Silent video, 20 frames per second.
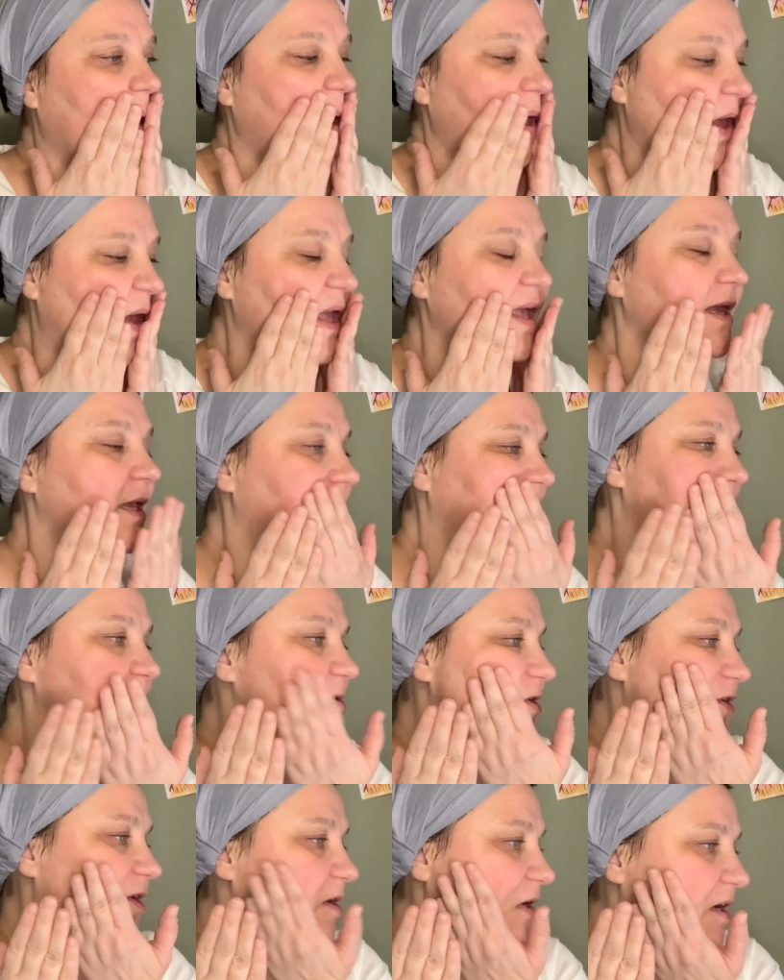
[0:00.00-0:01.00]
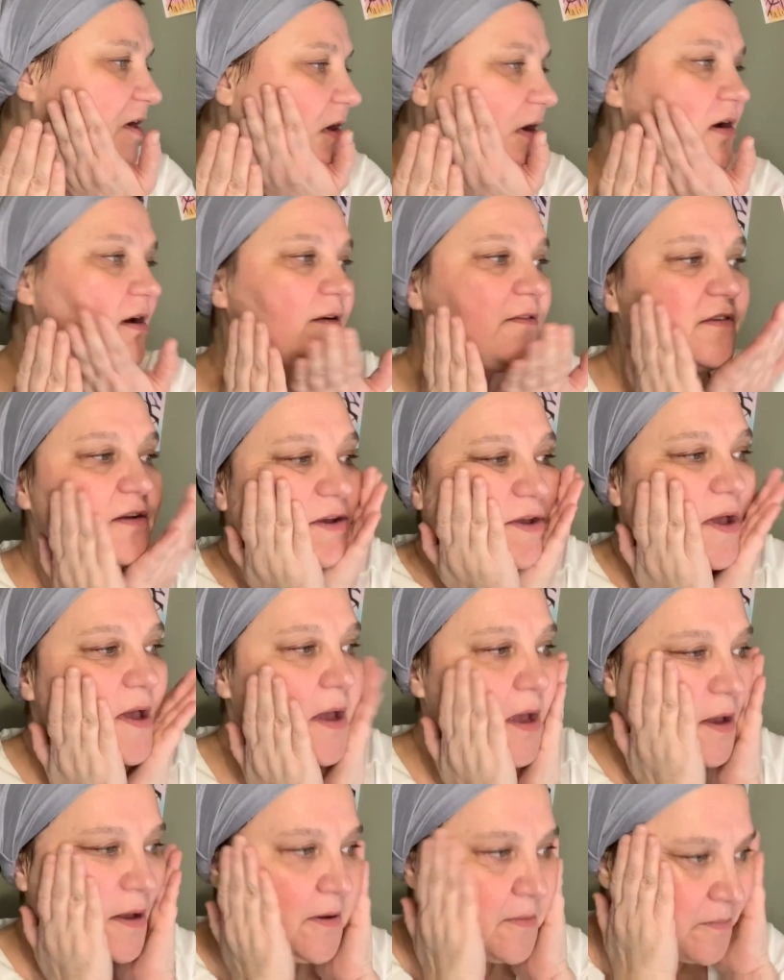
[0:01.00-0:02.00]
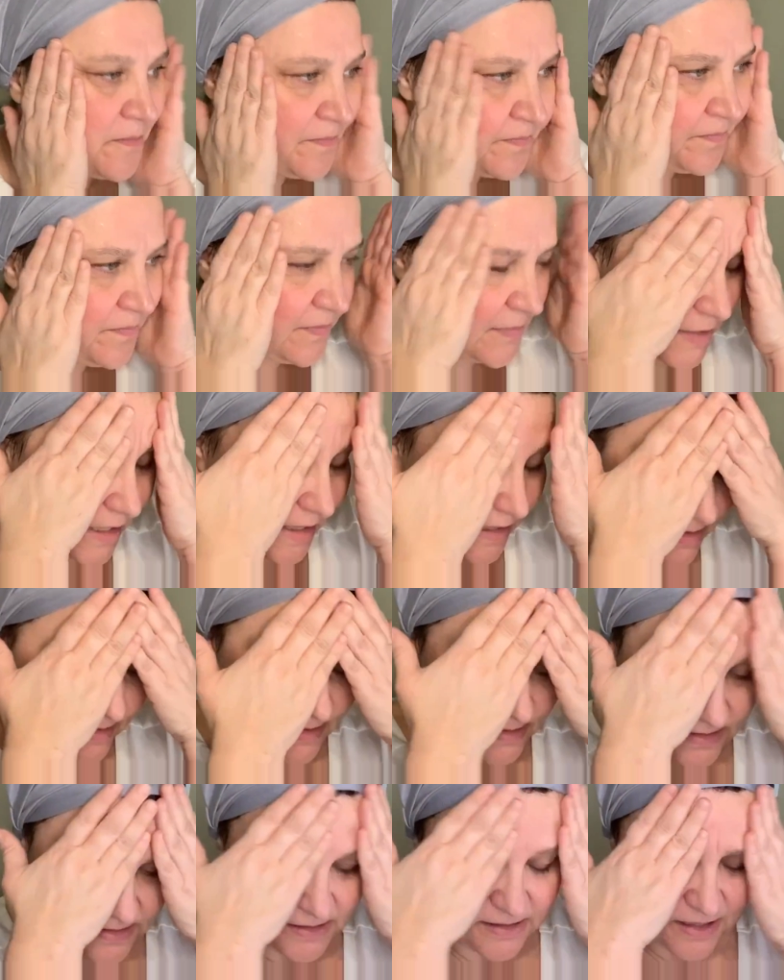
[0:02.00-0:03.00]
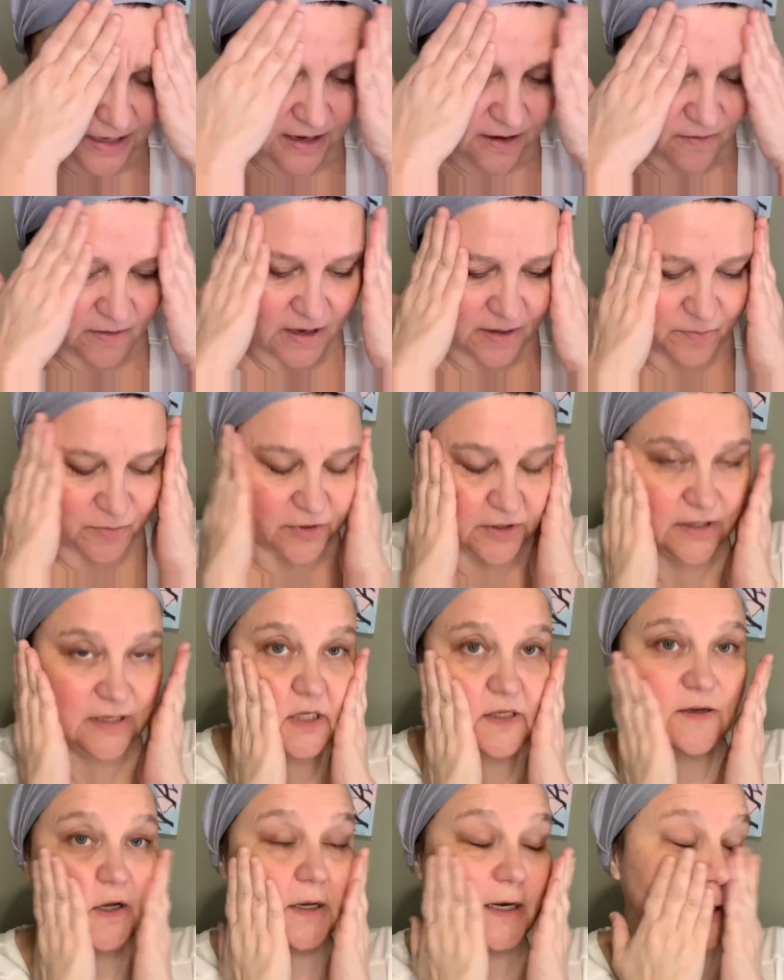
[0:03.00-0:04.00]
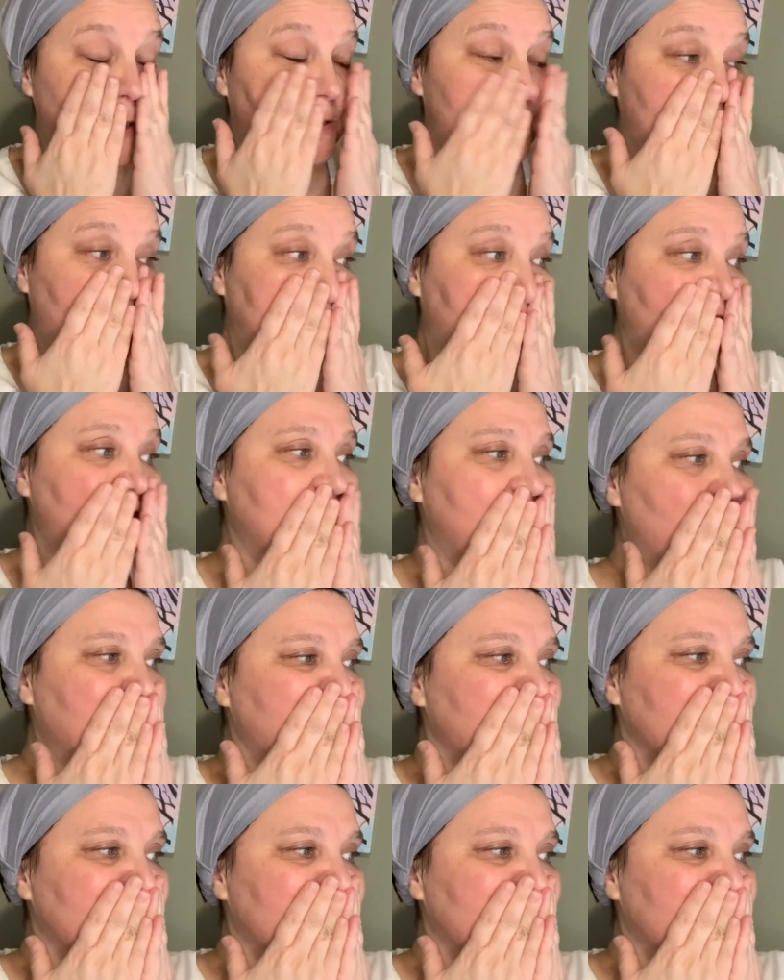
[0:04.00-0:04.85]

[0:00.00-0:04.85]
it keeps turning off. And this is how I put this on. It's so funny.